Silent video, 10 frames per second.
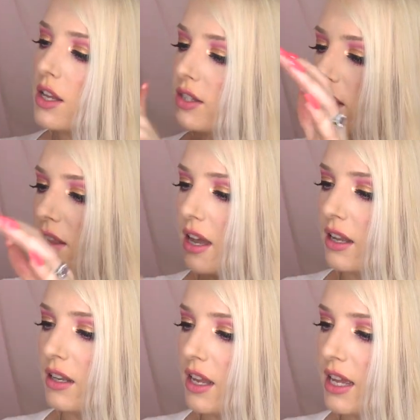So
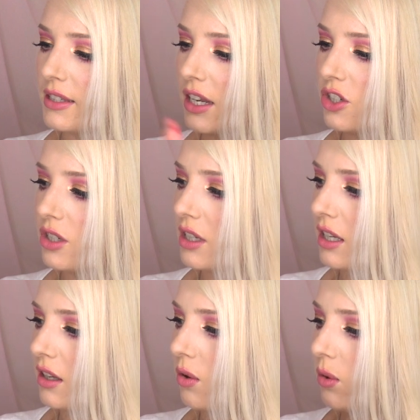then it's
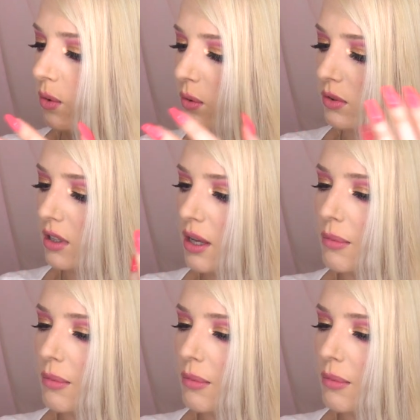actually all